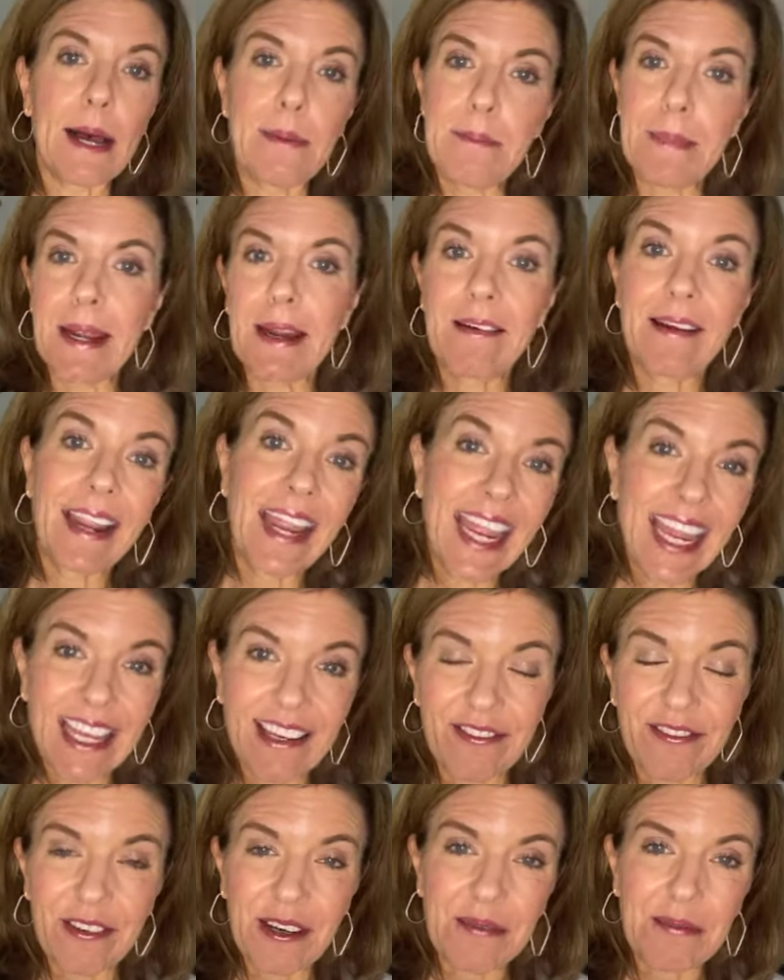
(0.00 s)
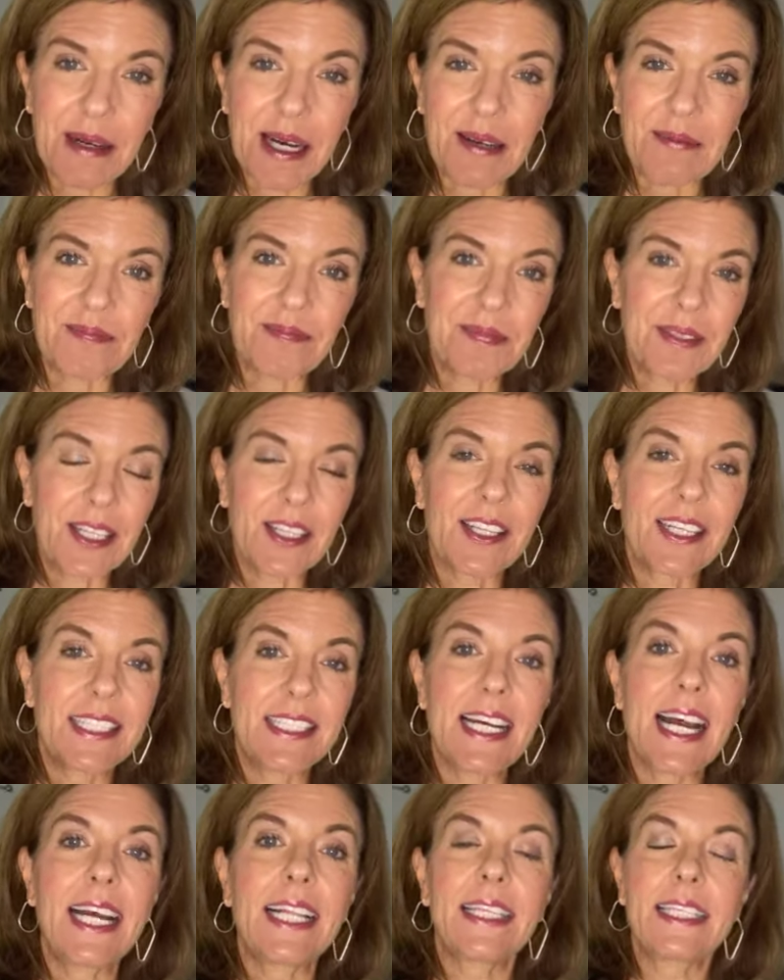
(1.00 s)
Mary Ann from um, Gilligan's
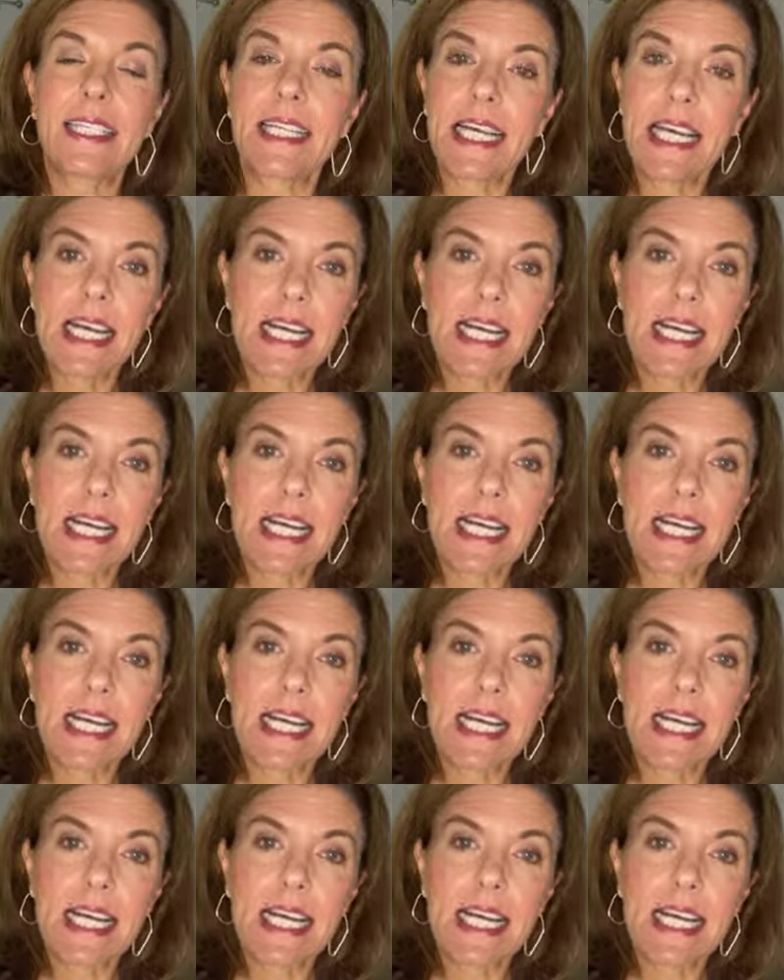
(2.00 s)
Island.